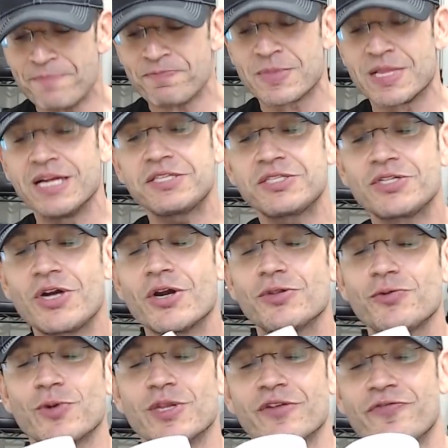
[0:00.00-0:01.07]
Let's start
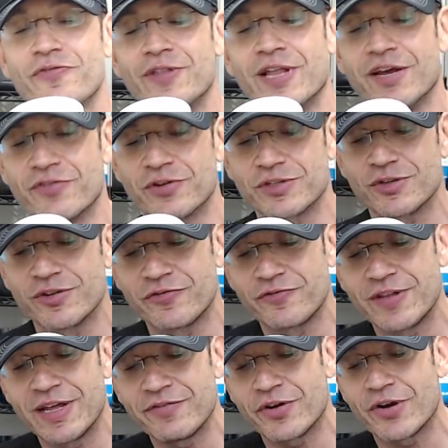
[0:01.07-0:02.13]
with the flavor. So the
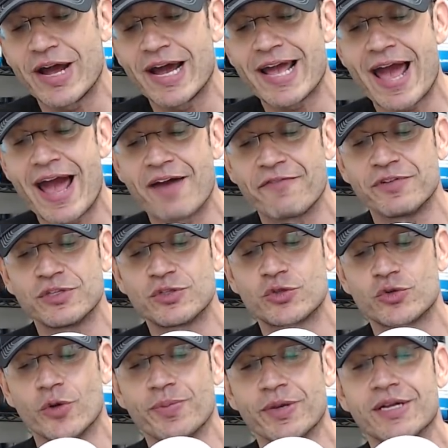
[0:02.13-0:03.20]
flavor I have is
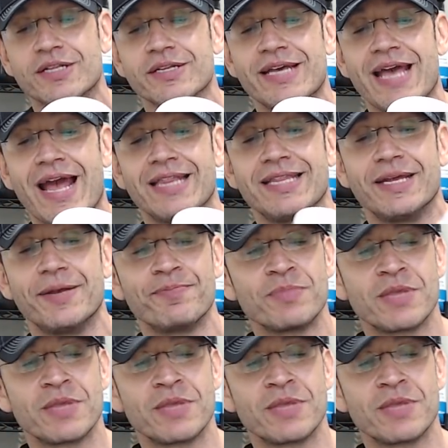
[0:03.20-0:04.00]
tropical candy.